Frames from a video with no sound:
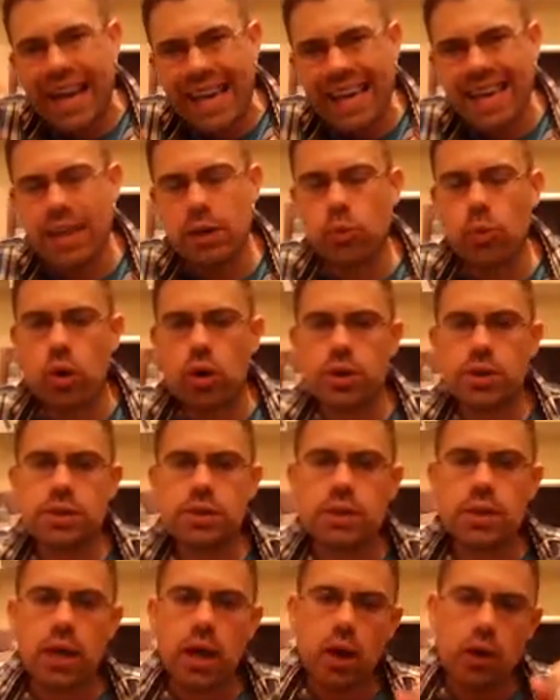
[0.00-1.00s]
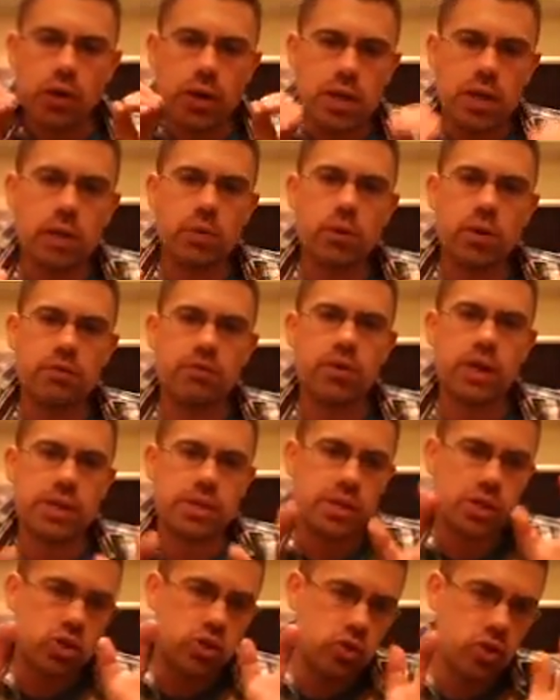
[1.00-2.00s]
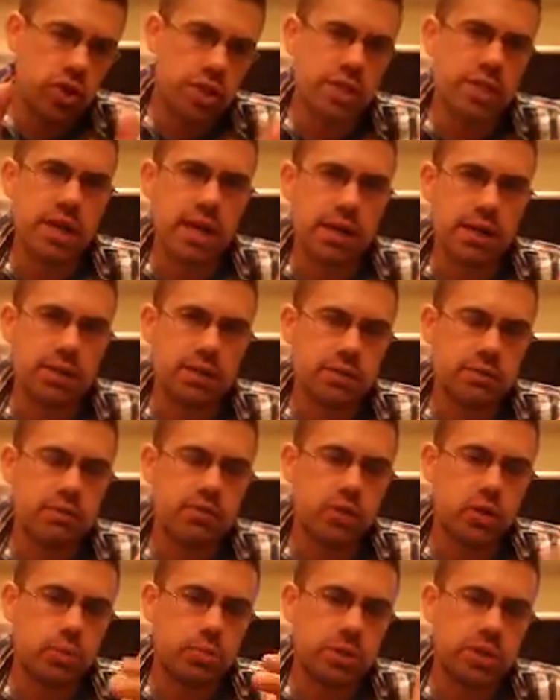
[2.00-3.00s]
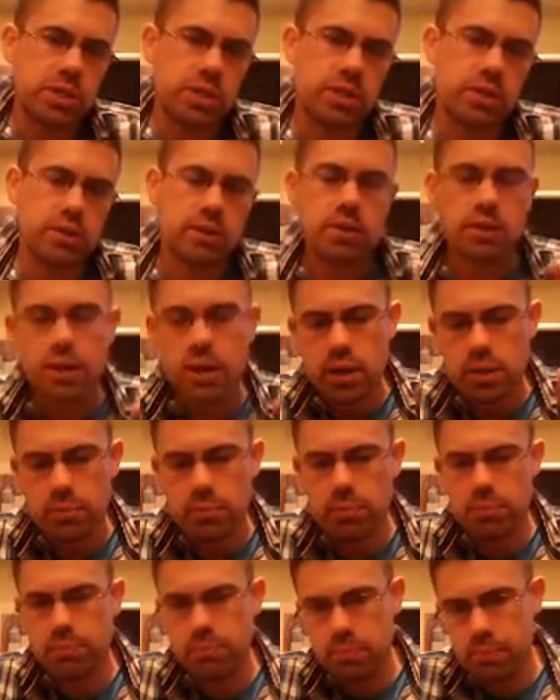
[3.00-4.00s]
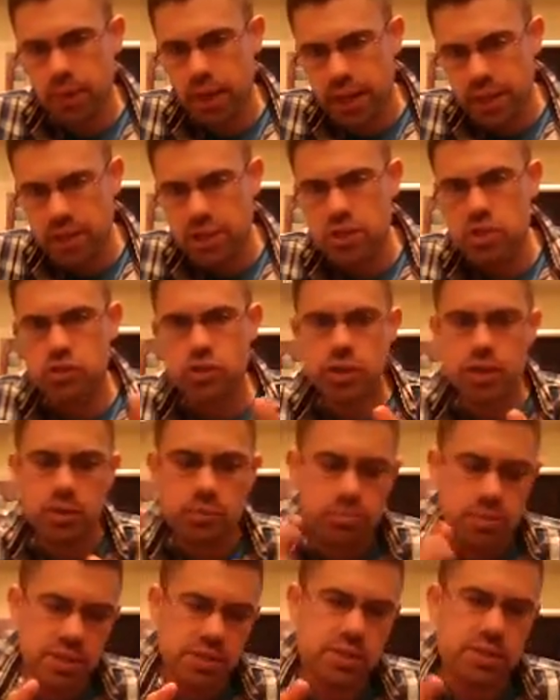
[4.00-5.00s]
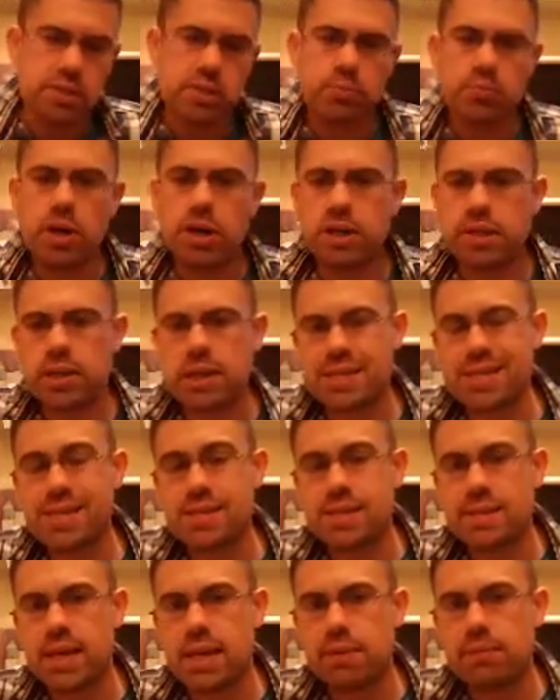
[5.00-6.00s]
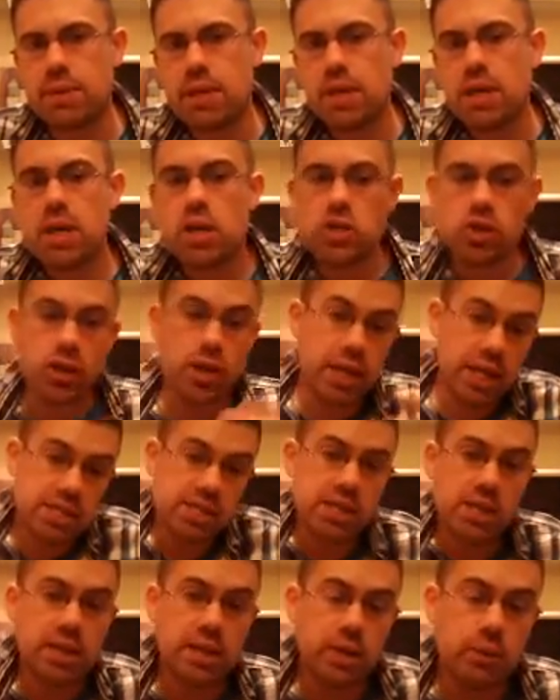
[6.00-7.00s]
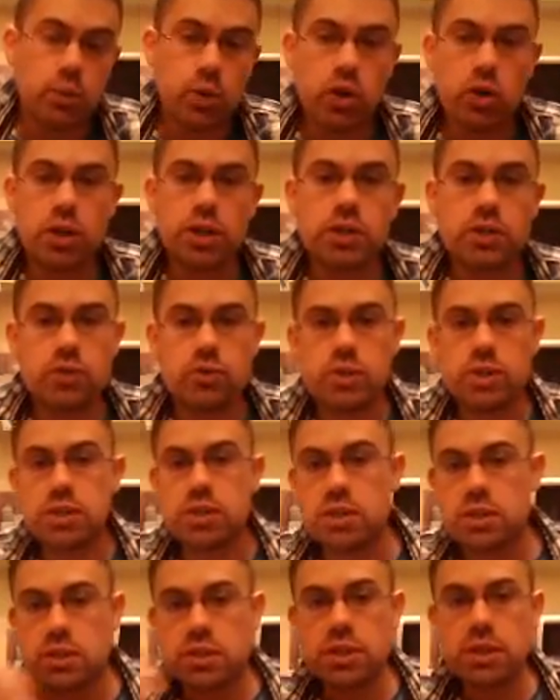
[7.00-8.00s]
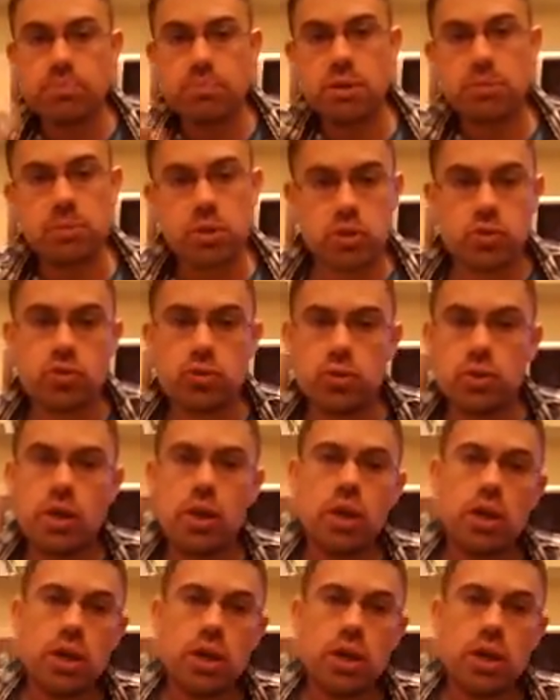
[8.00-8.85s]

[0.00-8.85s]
a keyword or a keyword phrase that you're going to target for your particular industry or business or product, as I say. So the next thing then we're going to do is tip number 2.